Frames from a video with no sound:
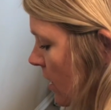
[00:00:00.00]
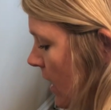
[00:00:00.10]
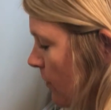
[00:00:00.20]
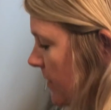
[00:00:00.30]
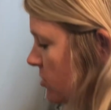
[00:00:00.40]

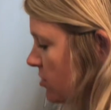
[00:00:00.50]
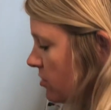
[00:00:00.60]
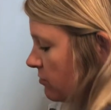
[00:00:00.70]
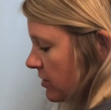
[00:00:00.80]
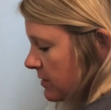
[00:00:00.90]
I will make sure
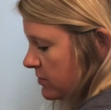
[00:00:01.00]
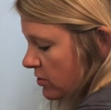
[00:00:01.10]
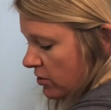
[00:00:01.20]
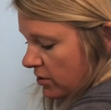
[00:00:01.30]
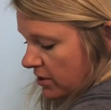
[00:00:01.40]
the rims are
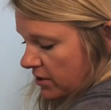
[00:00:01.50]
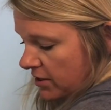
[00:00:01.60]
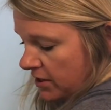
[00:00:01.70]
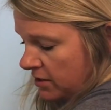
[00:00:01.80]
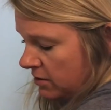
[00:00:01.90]
good and
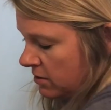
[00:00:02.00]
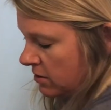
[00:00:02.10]
clean,